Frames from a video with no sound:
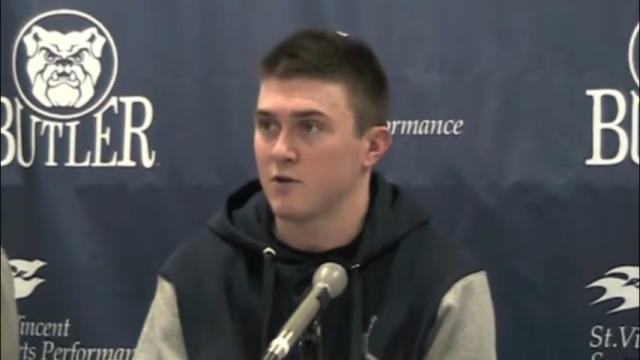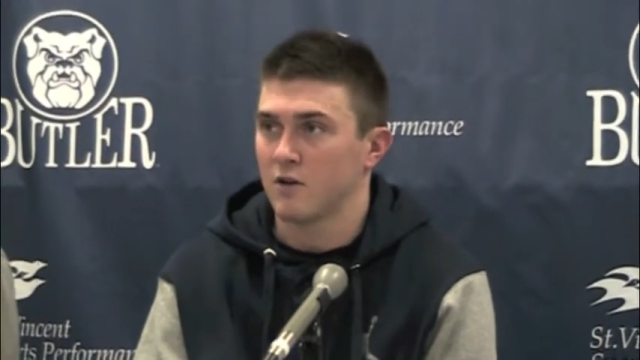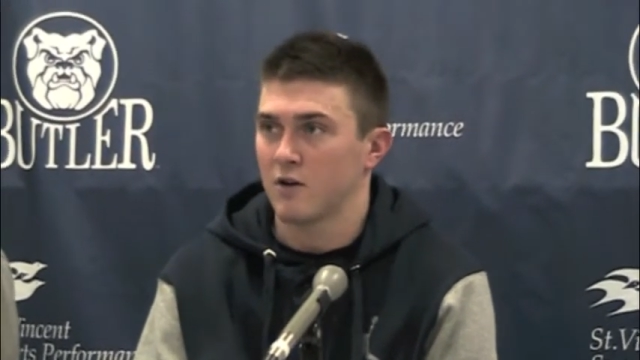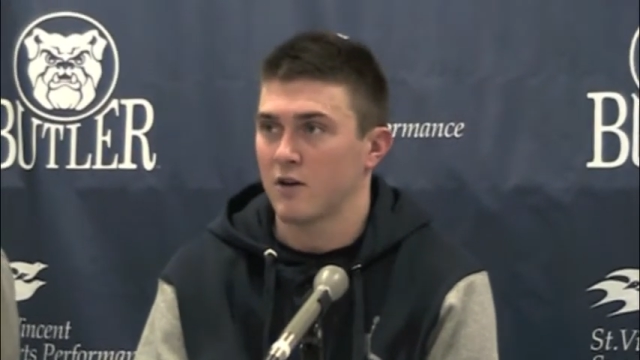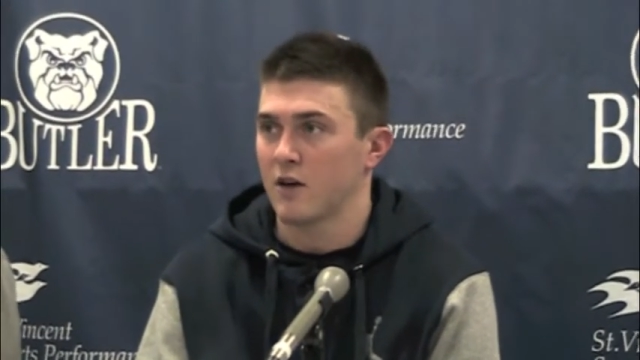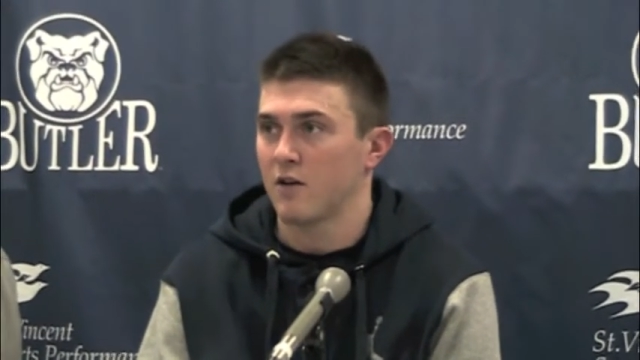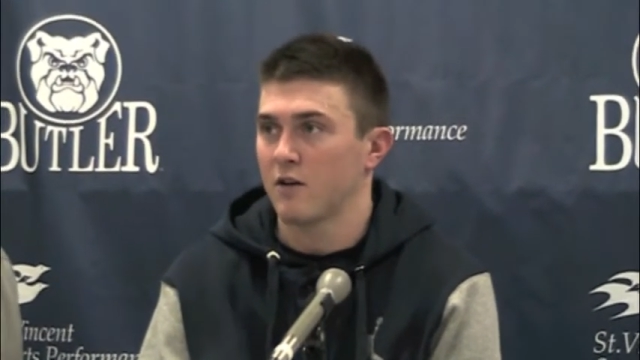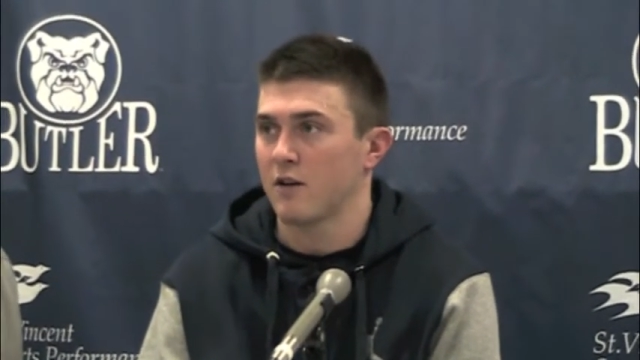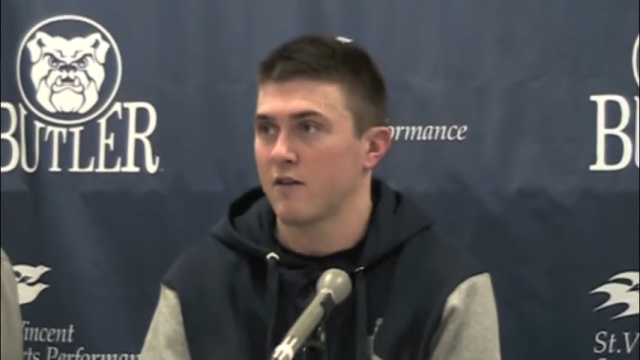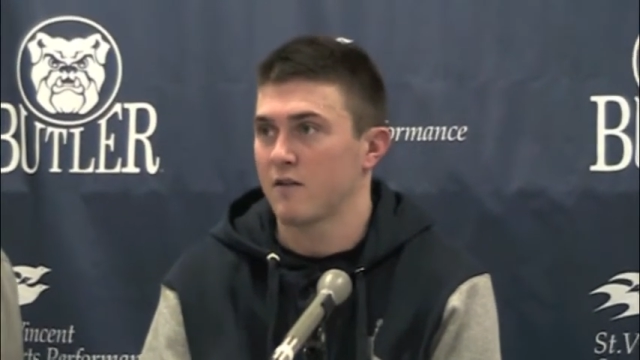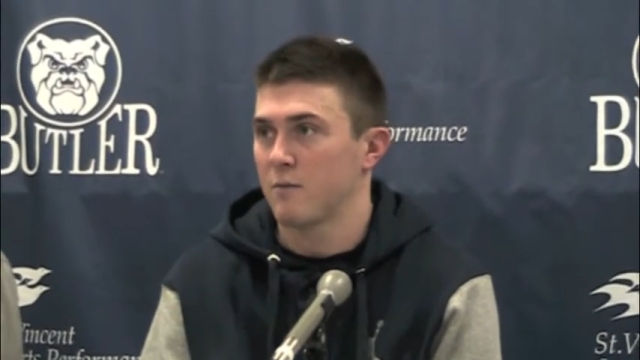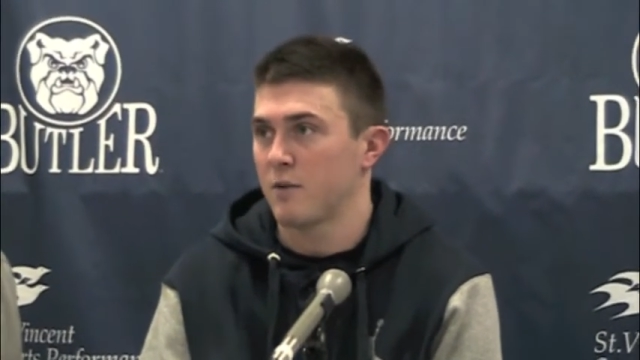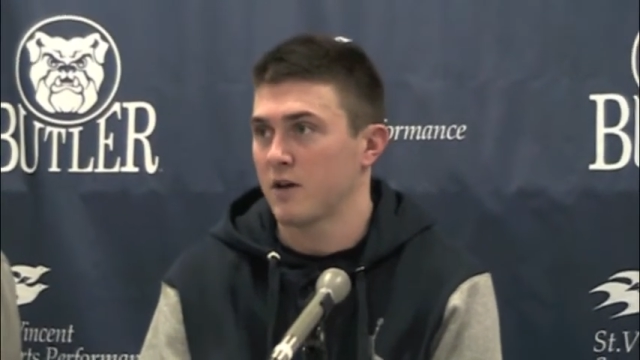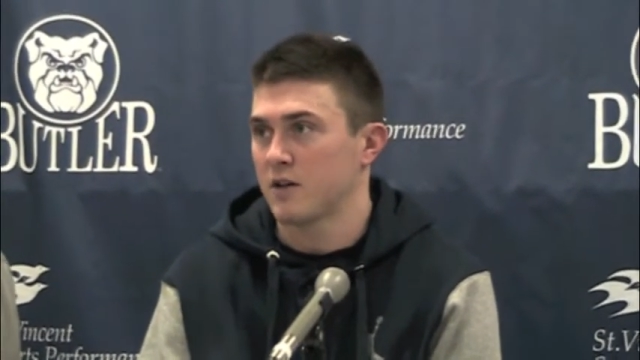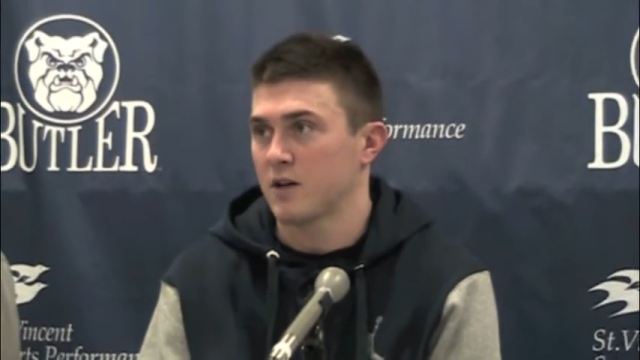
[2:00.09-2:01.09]
You know, Kellen hit
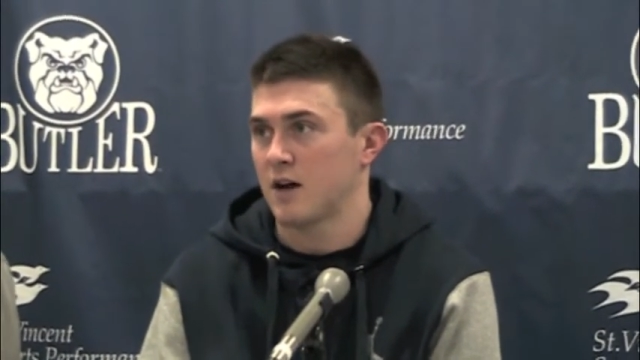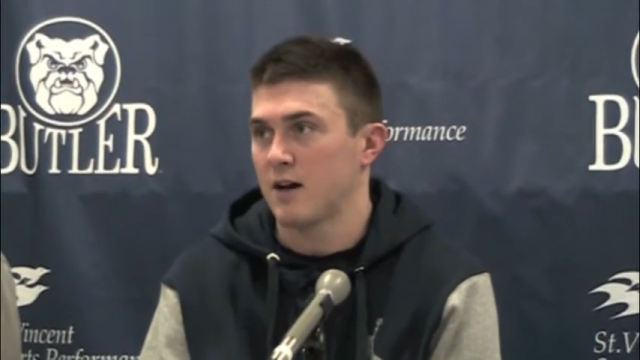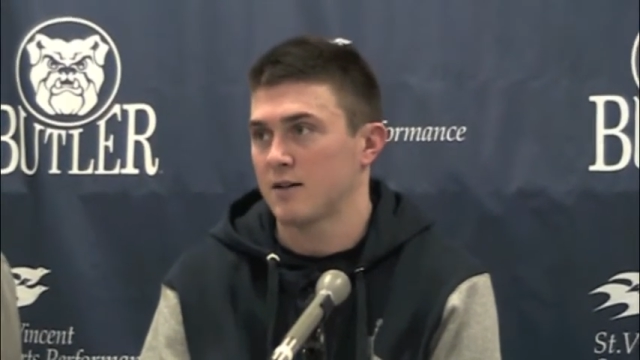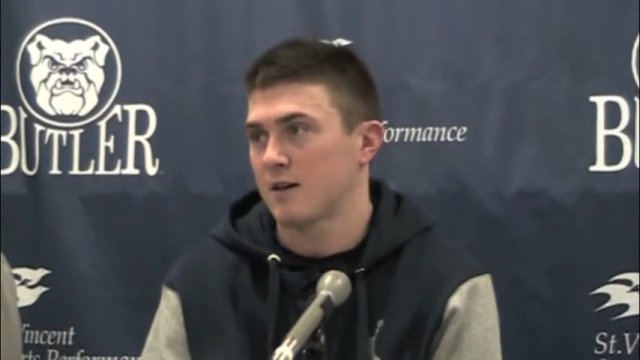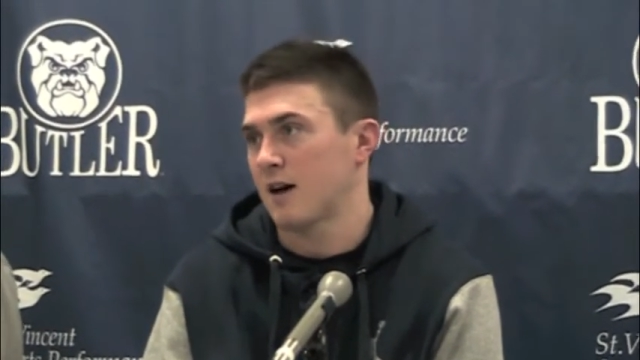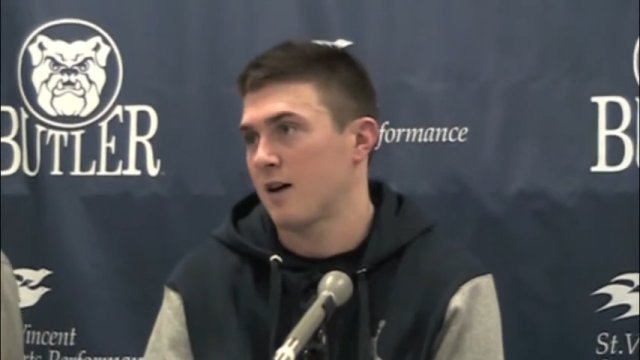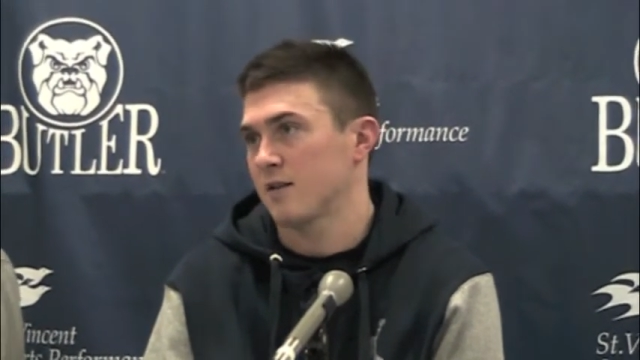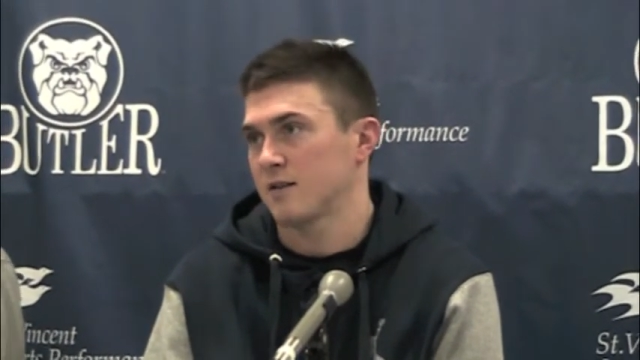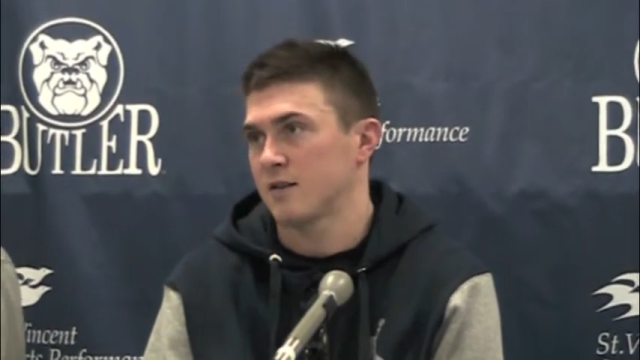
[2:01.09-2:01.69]
some big shots. Khyle